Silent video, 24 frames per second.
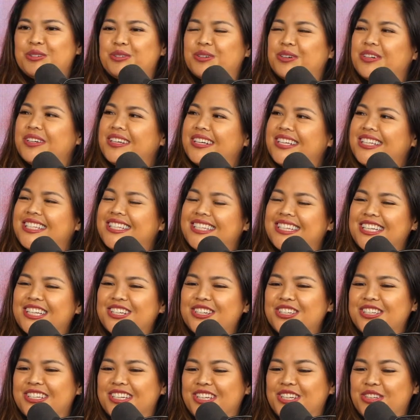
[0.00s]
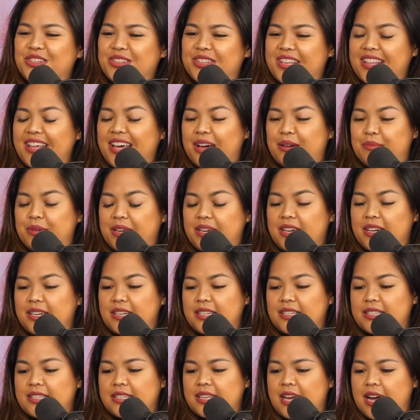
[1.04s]
Well, it's interesting you say that
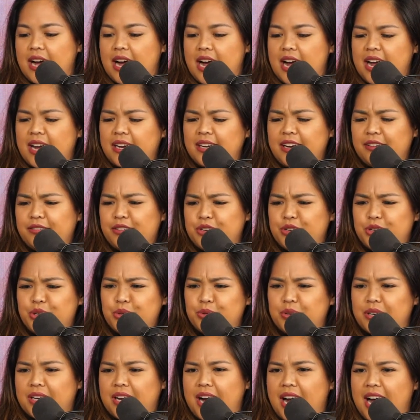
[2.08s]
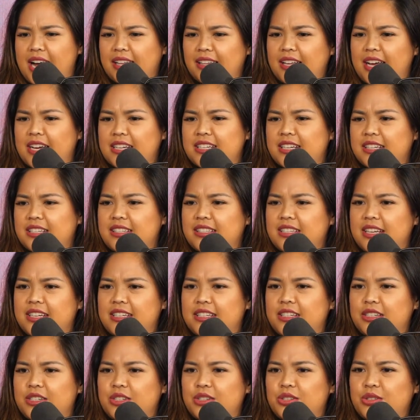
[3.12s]
because I never knew what eyelash
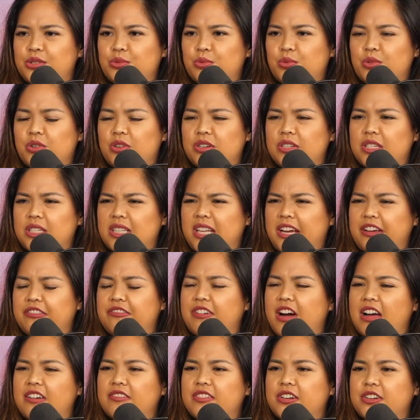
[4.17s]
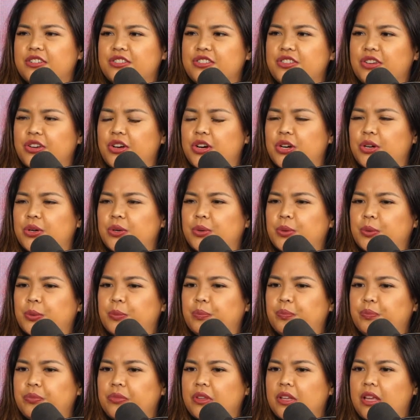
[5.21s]
extensions were till like 5 years
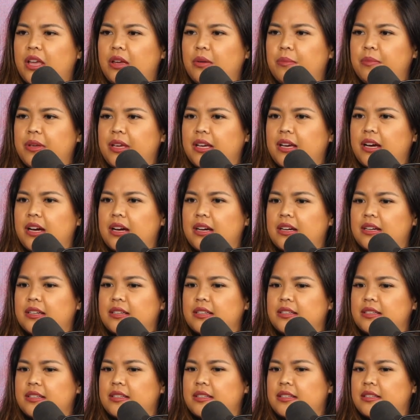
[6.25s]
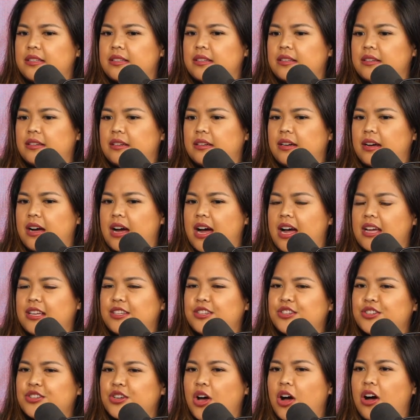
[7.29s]
ago, because I
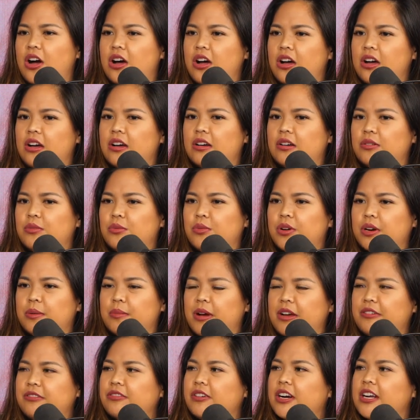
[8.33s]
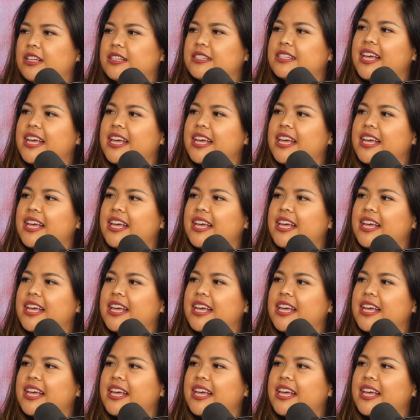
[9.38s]
saw one of my friends